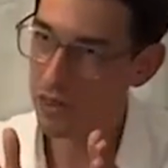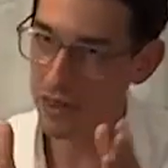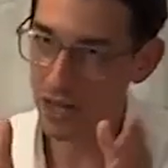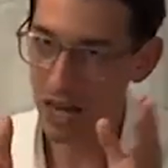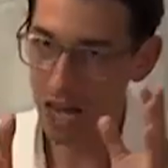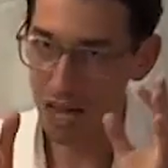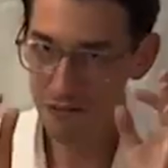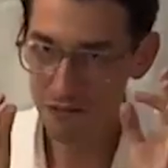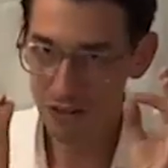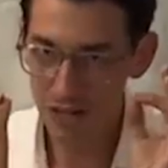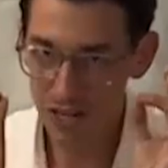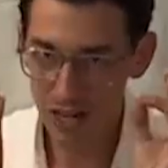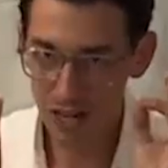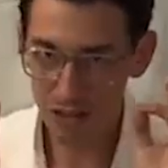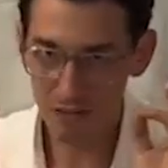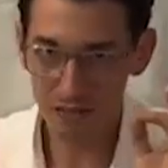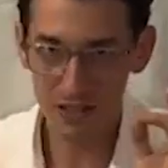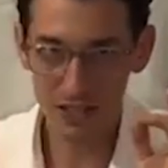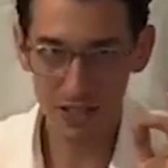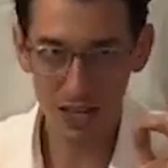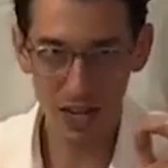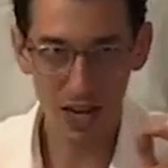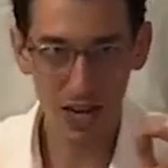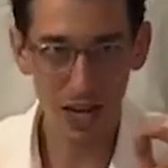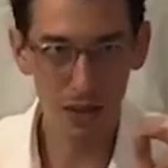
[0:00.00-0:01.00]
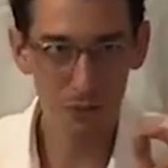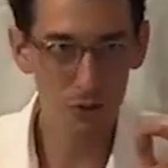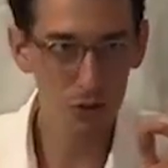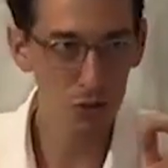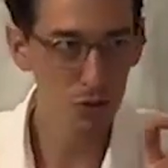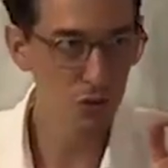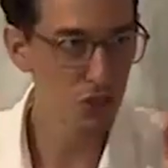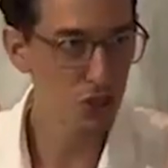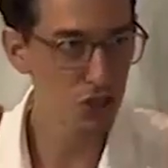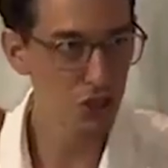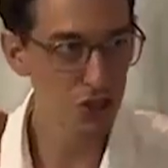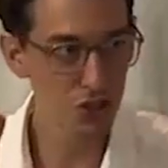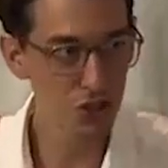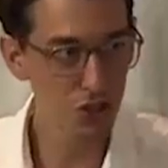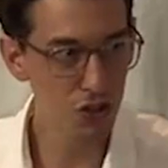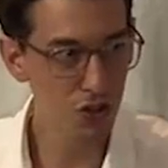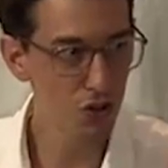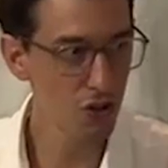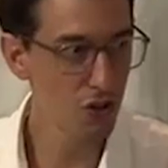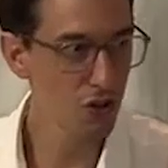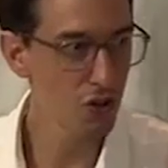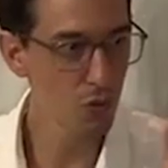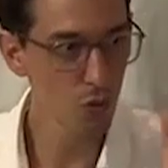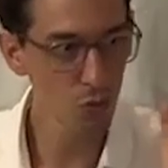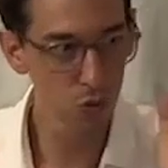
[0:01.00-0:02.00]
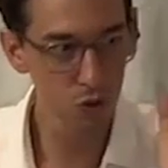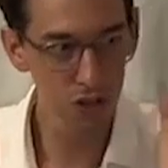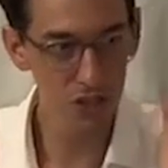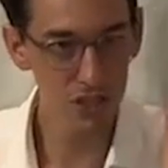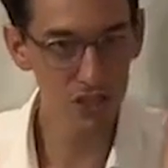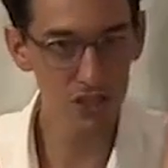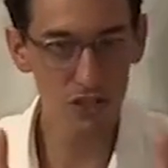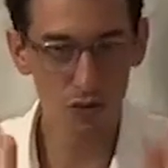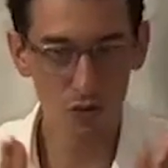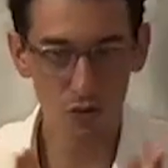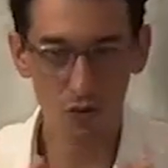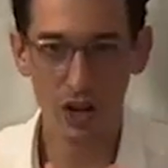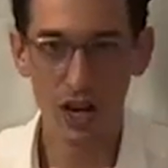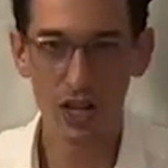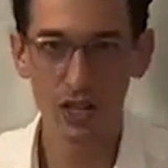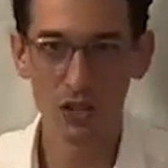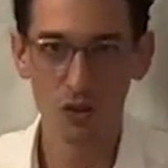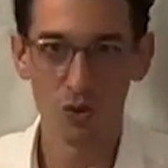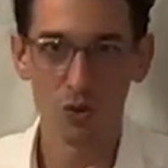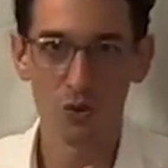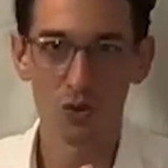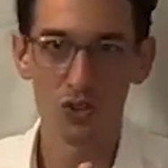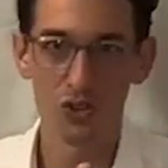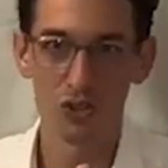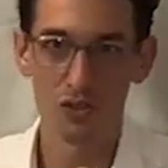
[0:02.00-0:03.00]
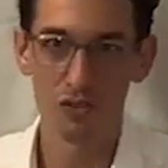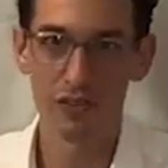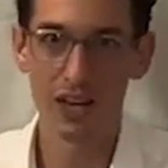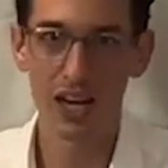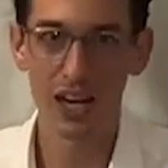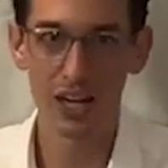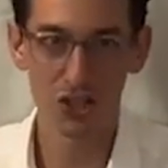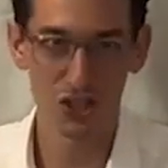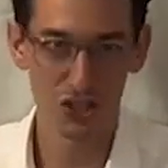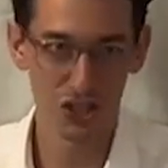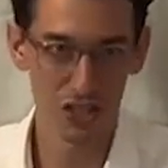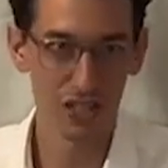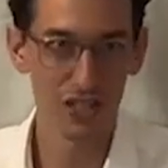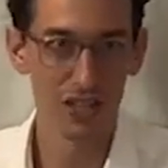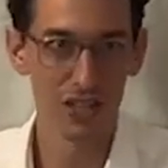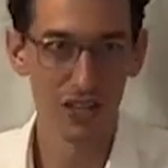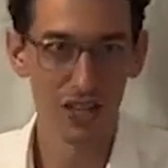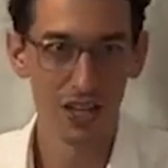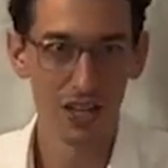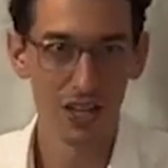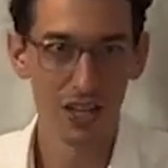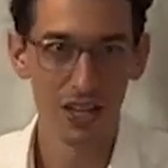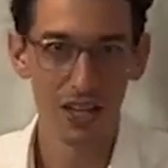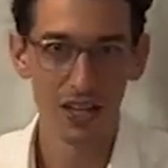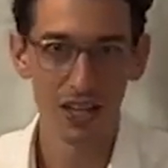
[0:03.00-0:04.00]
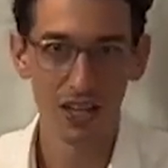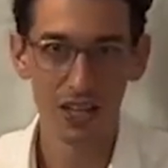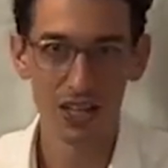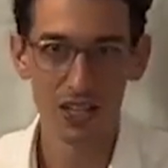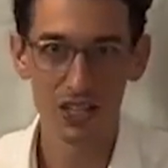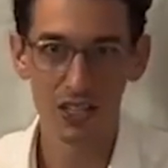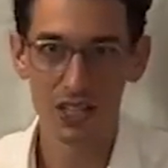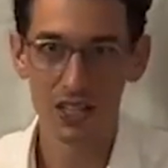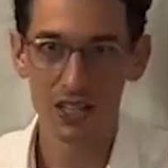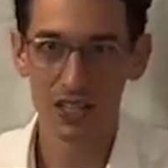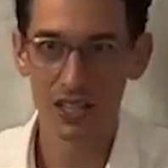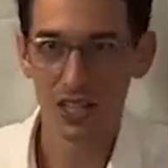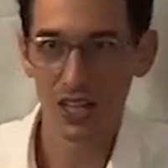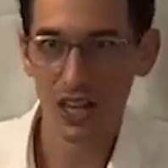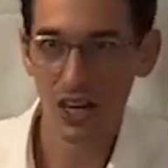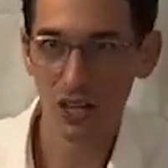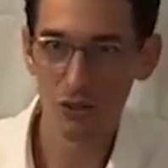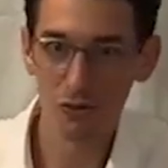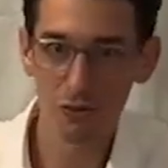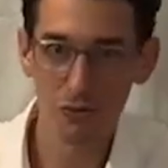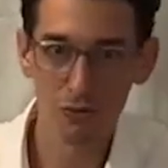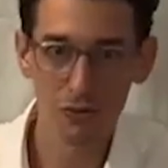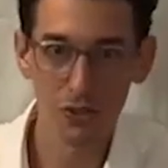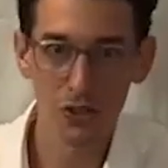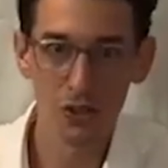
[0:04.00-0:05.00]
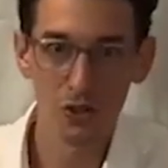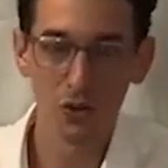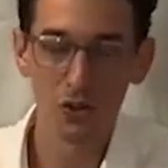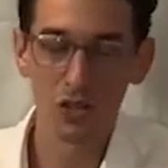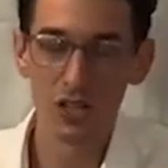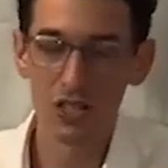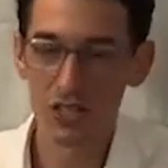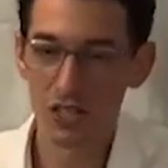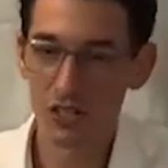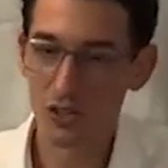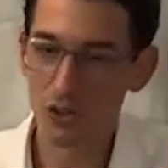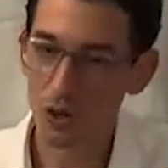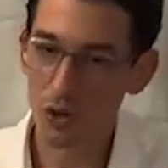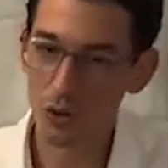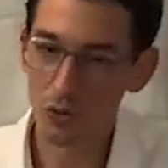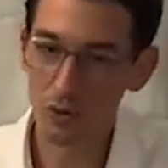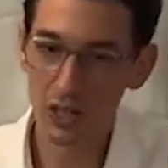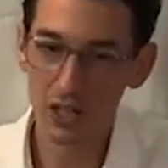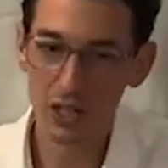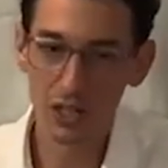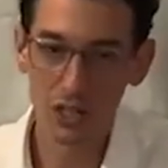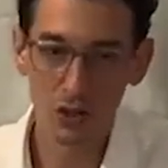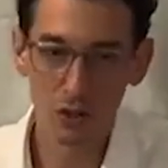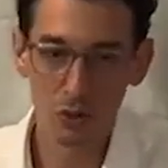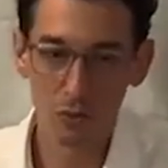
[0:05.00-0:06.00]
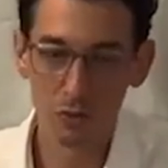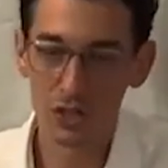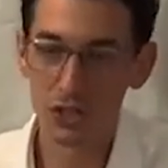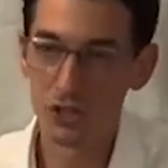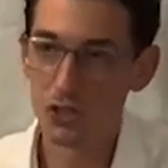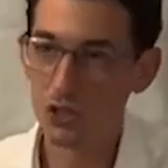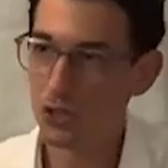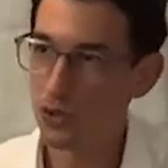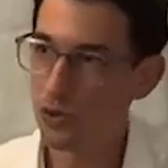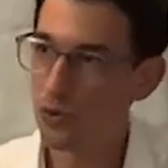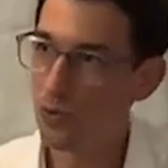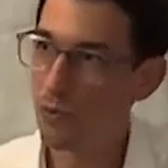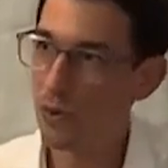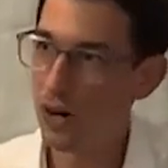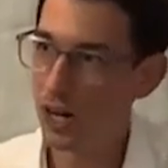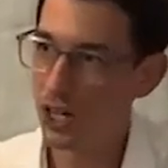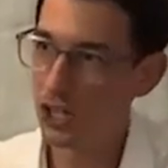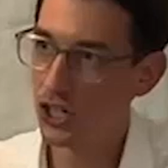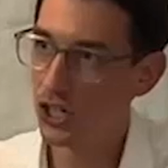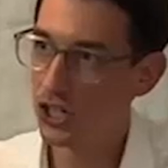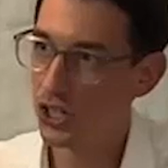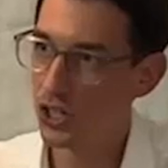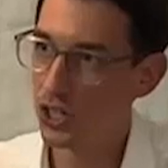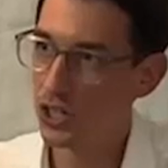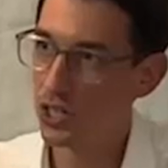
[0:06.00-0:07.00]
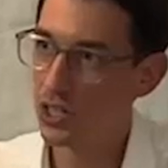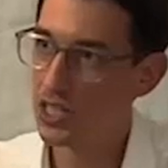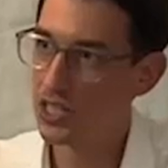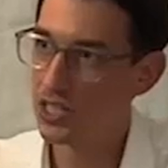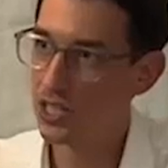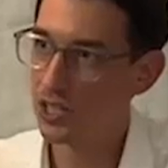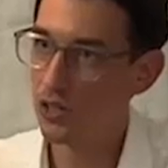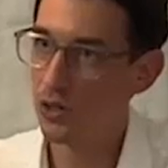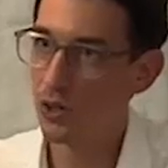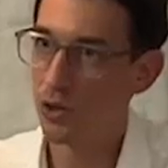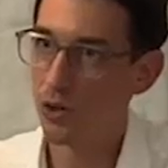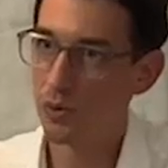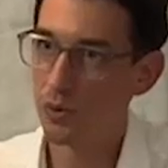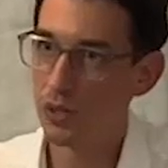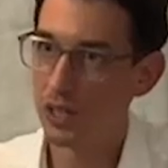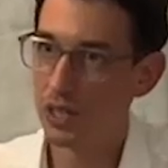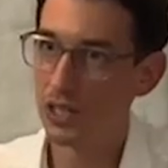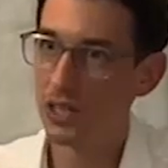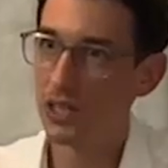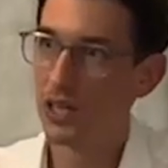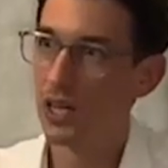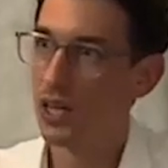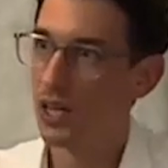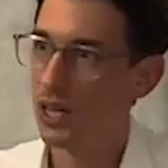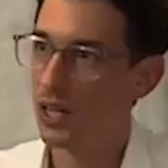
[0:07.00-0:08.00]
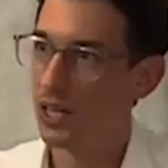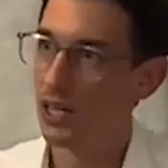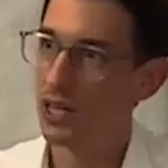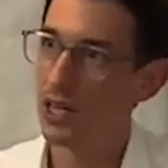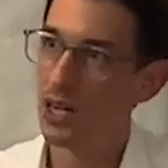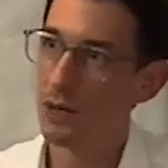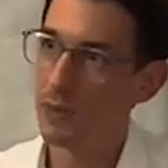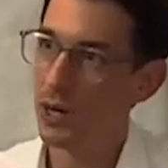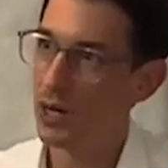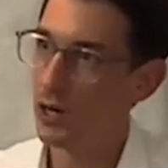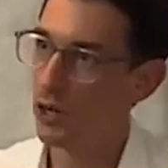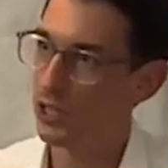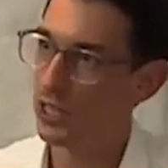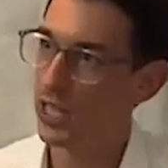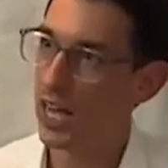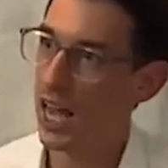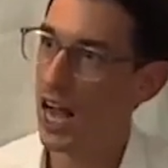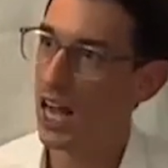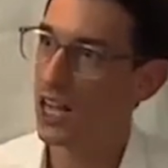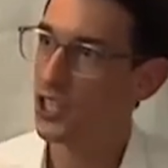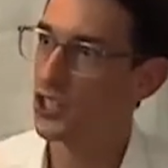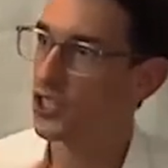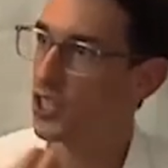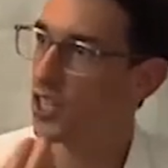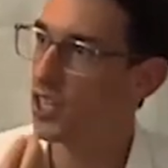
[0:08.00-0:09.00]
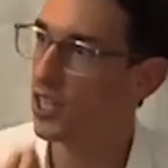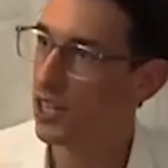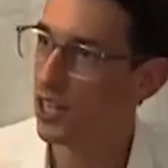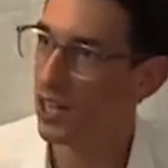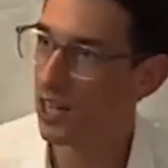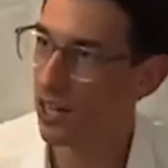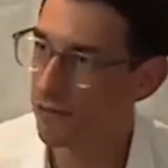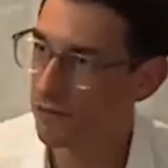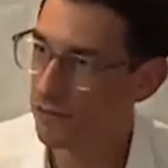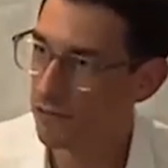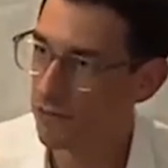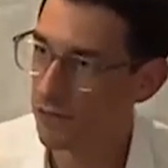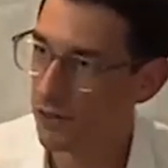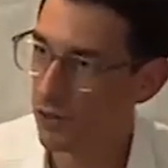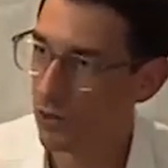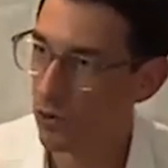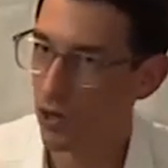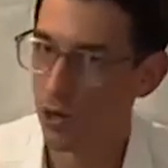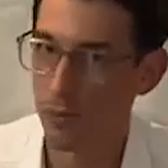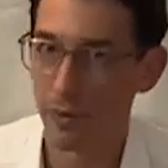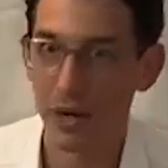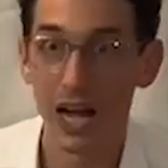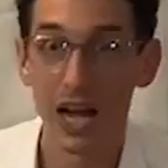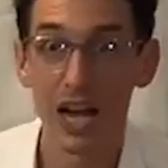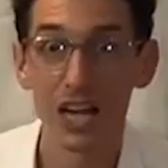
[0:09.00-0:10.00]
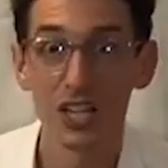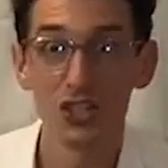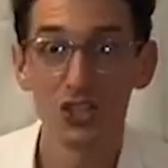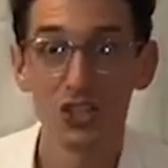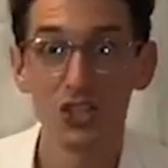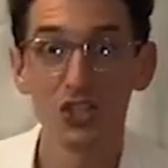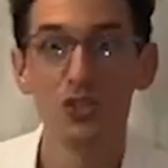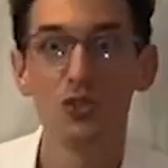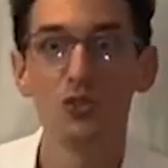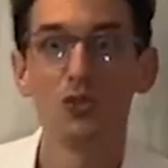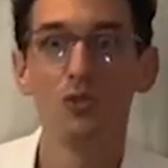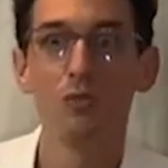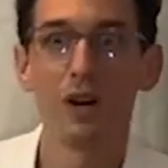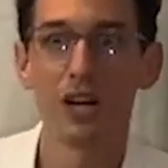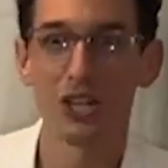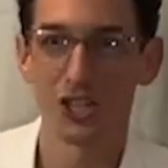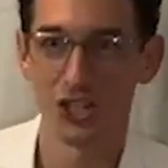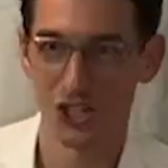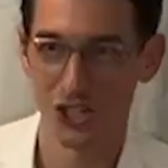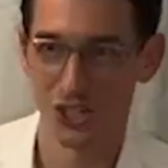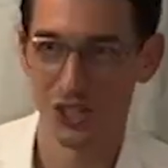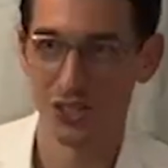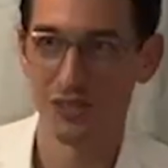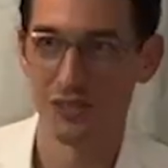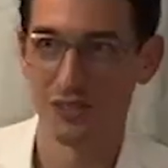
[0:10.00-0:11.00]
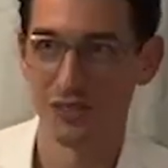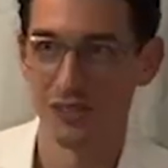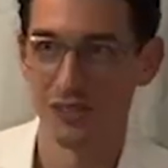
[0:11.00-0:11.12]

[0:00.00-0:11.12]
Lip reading: I have enough time to discern what is the right course of action. Is it kind of, is it going a little bit too much? Am I not asking enough, or am I asking too much?